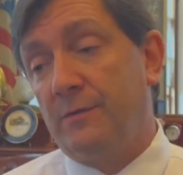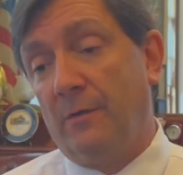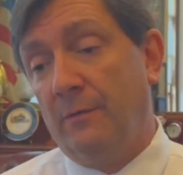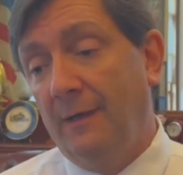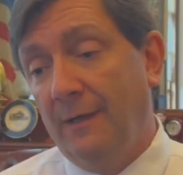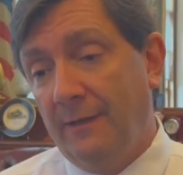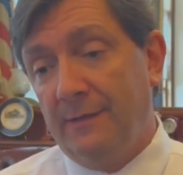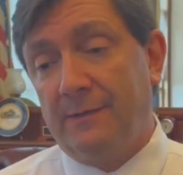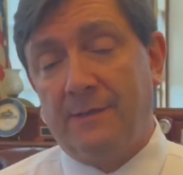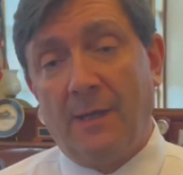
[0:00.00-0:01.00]
So
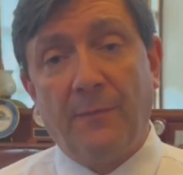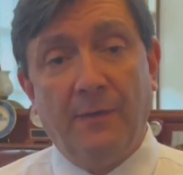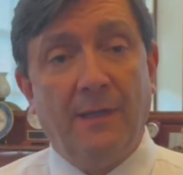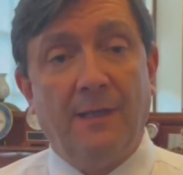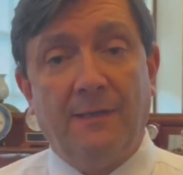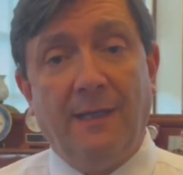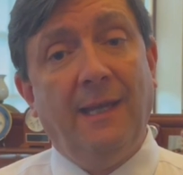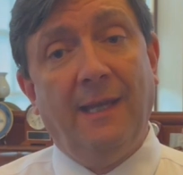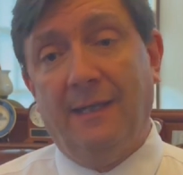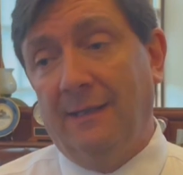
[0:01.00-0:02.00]
this is something that,
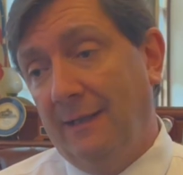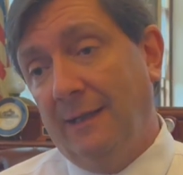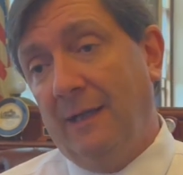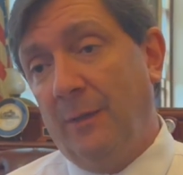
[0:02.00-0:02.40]
again,